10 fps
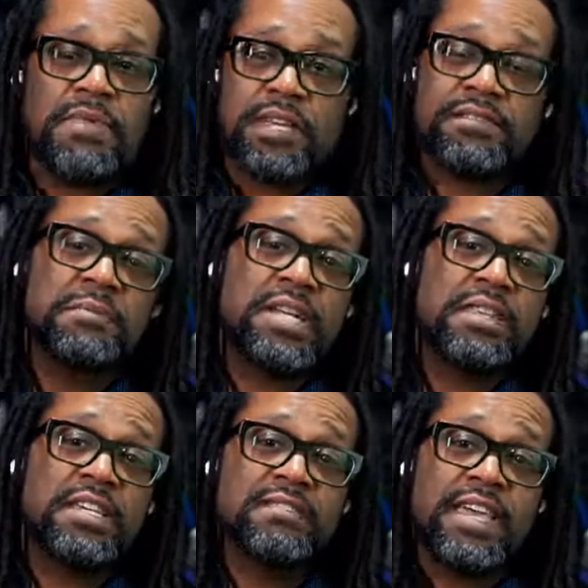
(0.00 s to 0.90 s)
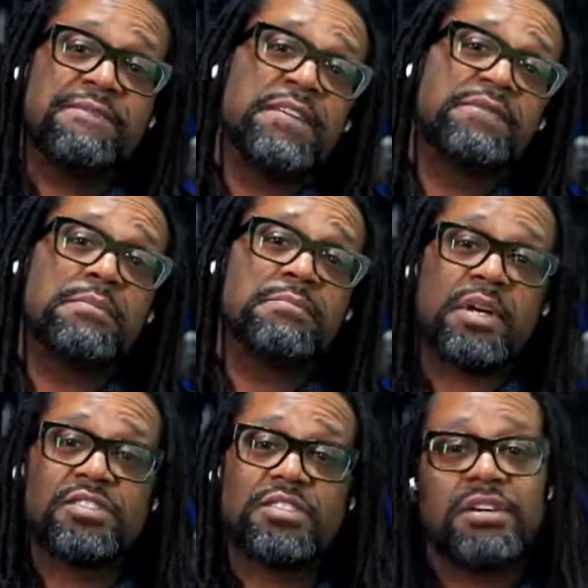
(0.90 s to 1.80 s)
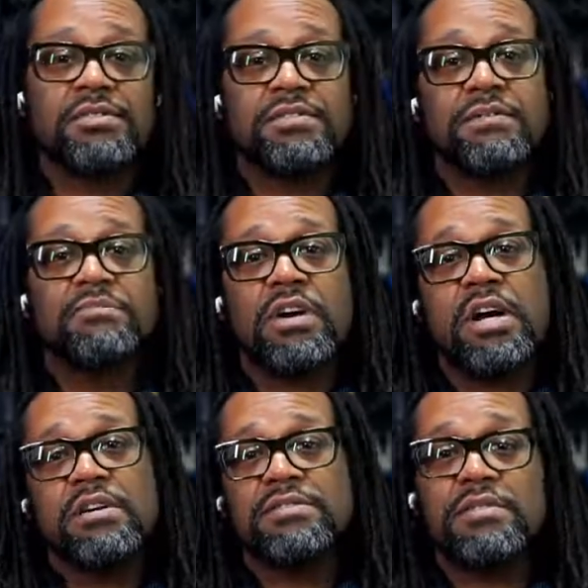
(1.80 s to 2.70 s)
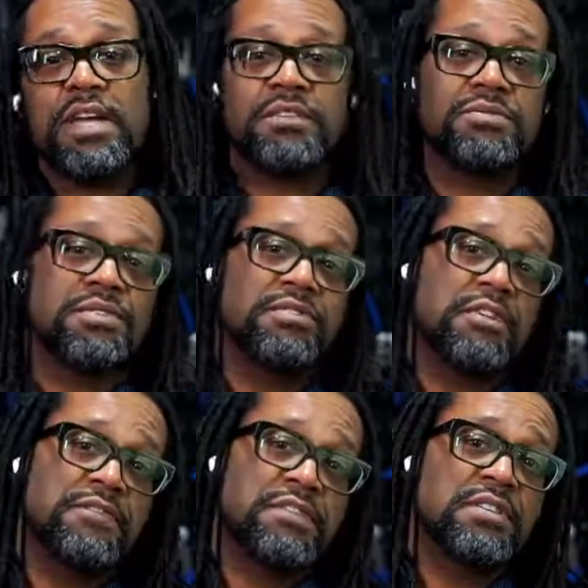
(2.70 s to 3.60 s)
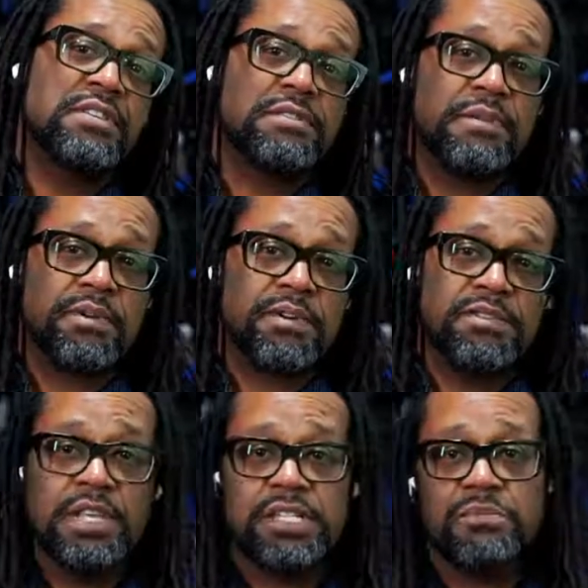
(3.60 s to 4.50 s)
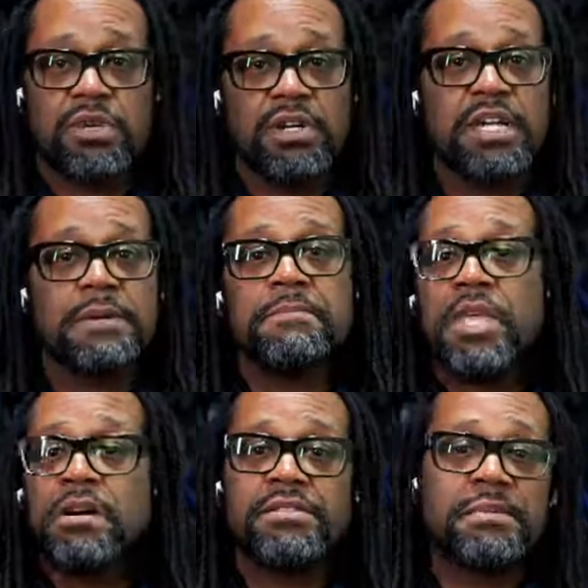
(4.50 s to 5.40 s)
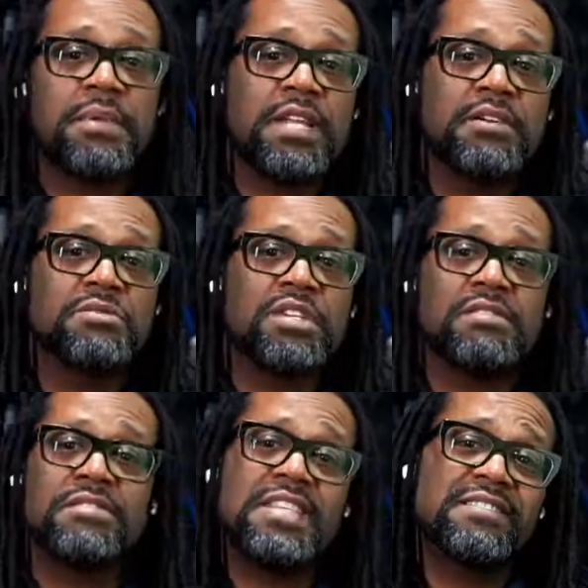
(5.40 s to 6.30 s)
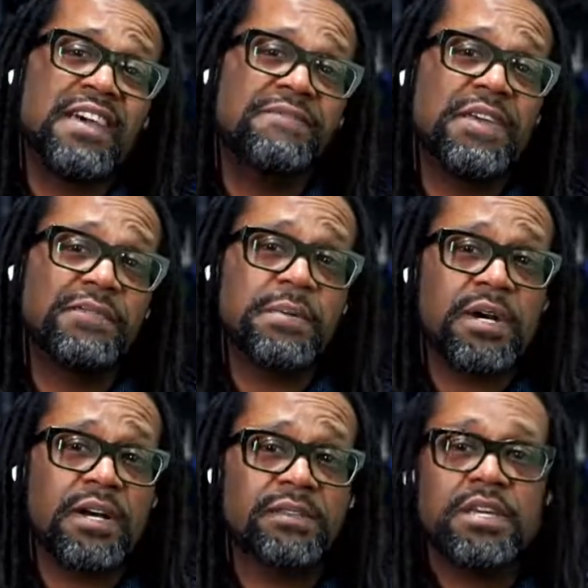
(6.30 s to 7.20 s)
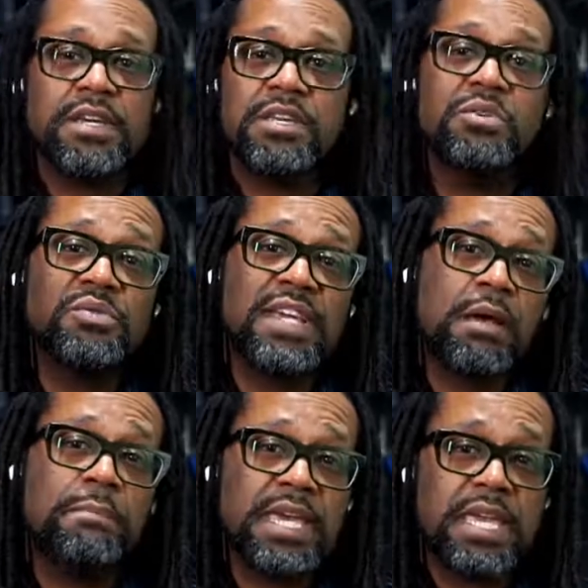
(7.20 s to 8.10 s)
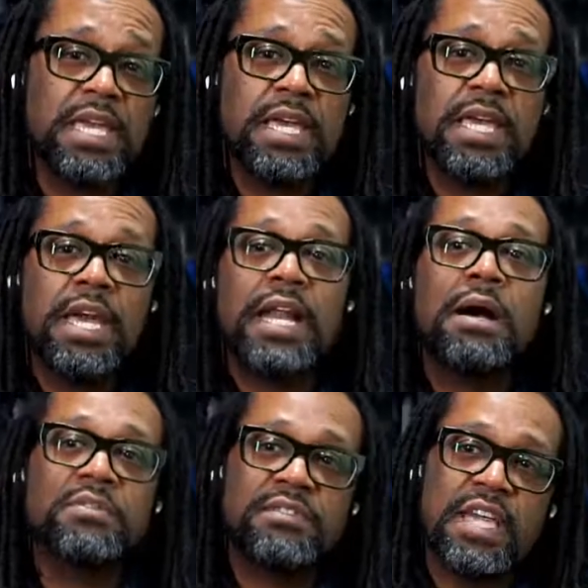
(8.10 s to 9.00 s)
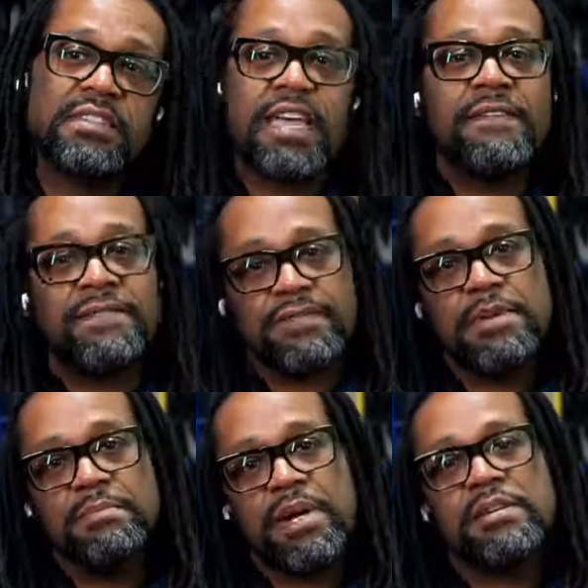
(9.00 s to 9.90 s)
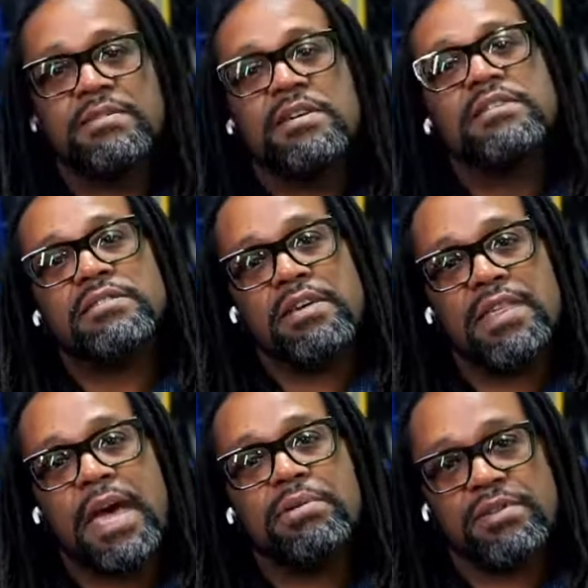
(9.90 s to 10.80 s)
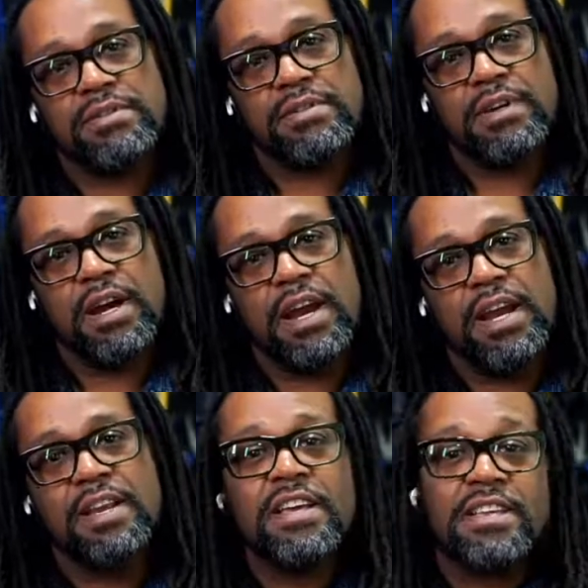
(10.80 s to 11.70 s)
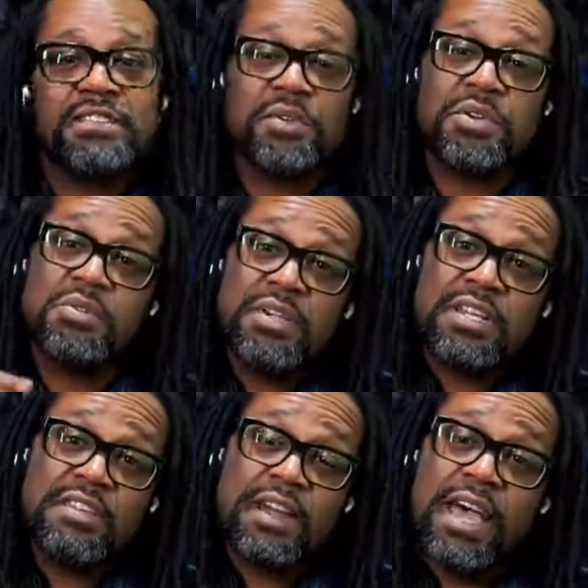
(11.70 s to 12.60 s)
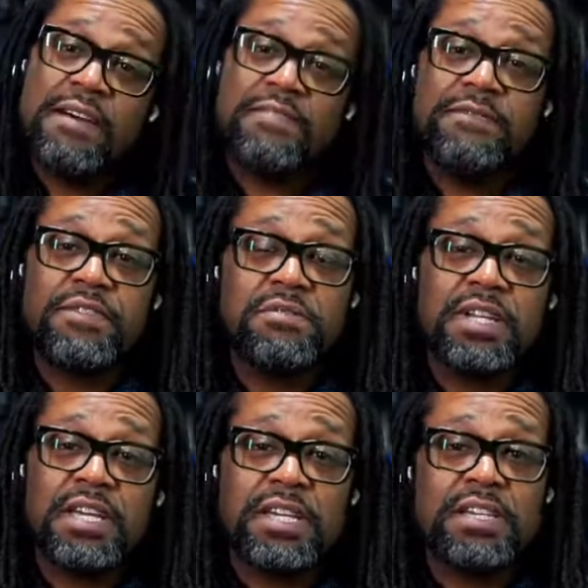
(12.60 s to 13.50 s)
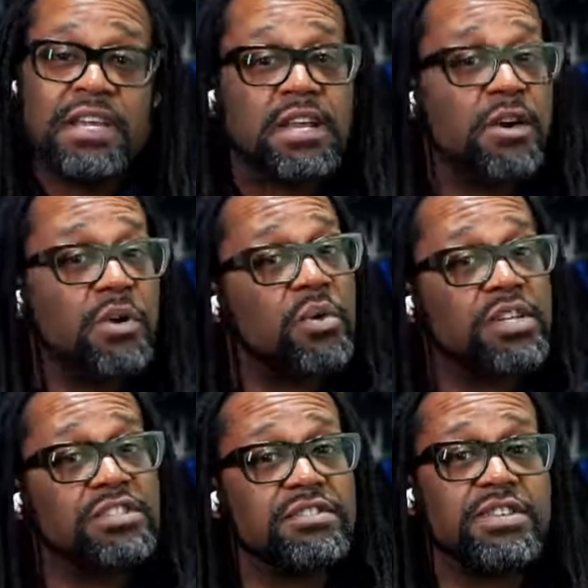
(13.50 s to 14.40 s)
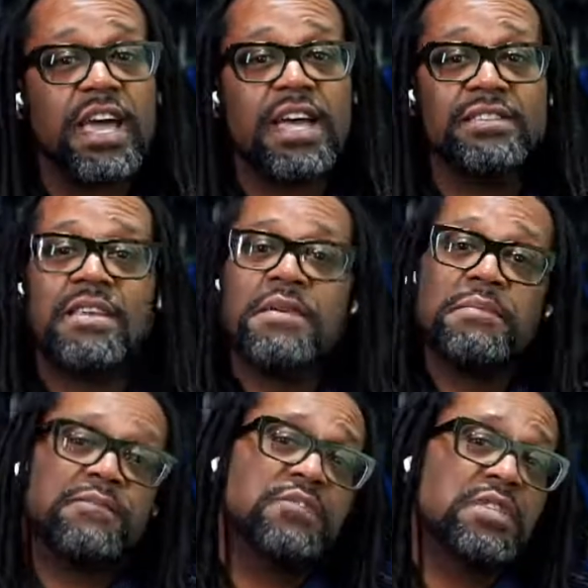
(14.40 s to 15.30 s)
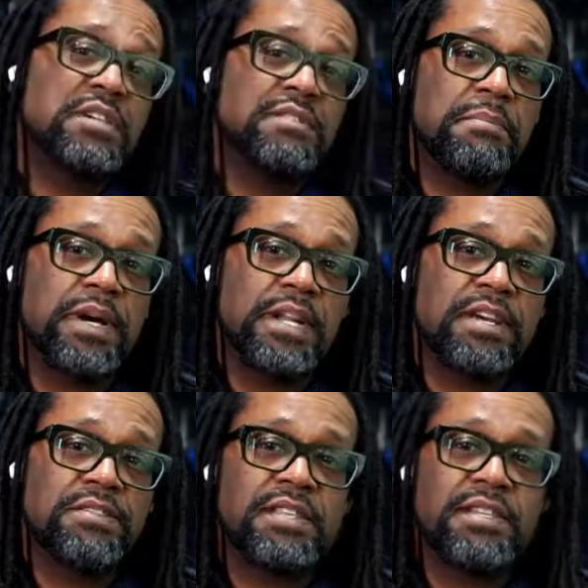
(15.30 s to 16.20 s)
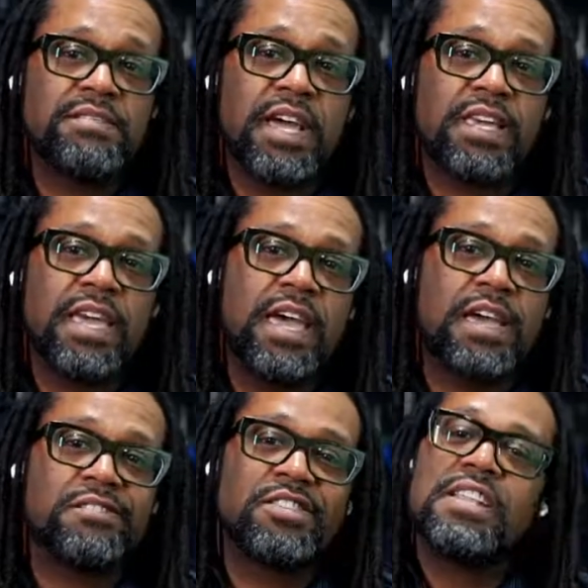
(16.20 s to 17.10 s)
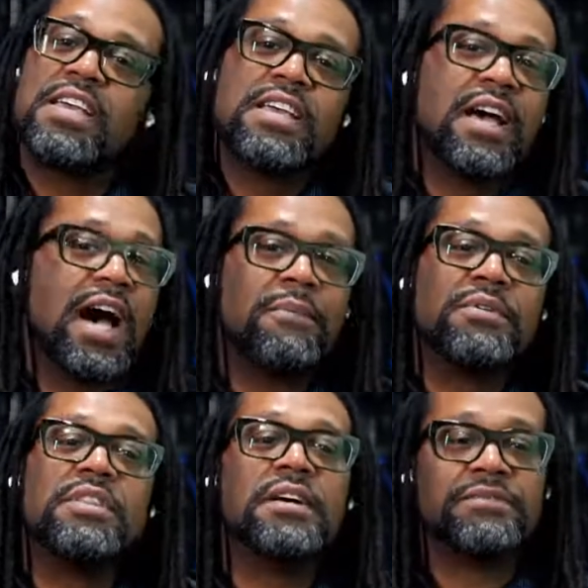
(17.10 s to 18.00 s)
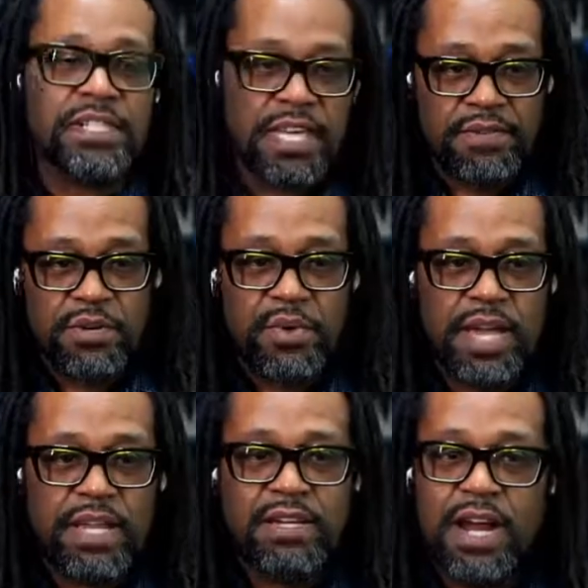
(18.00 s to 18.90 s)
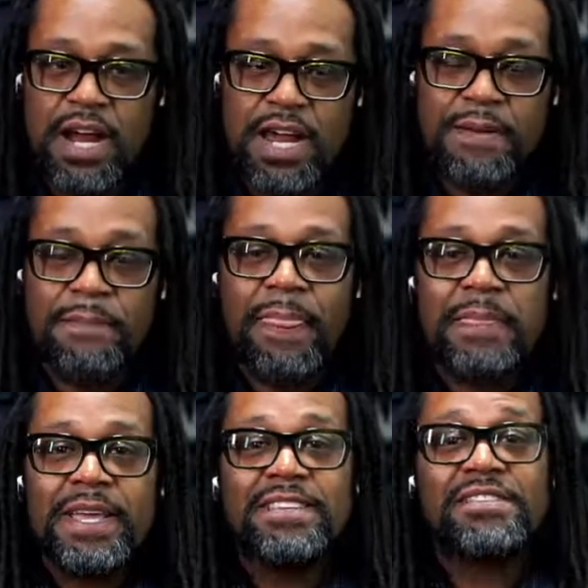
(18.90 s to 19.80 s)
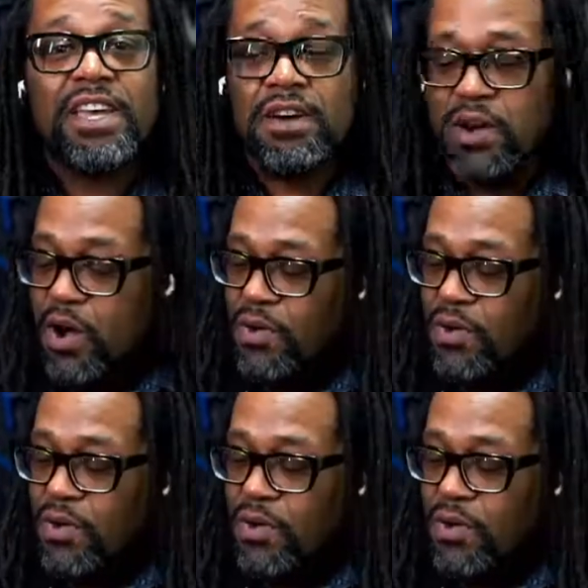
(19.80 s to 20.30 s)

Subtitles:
If somebody thinks that $50 should go somewhere else, like to a service industry person that's working, or somebody who just needs that $50, you tell me, and I will take that $50 to that person, all right? So you can either have it if you need it, no questions asked, but if you think somebody else needs that cash, I would love to give it away, all right? So,